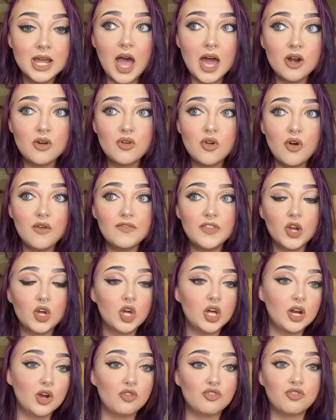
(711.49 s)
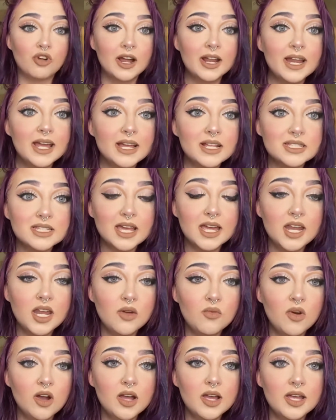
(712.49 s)
I don't know if they're gonna rent it to
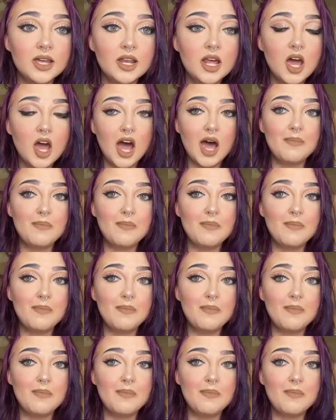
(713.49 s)
anyone.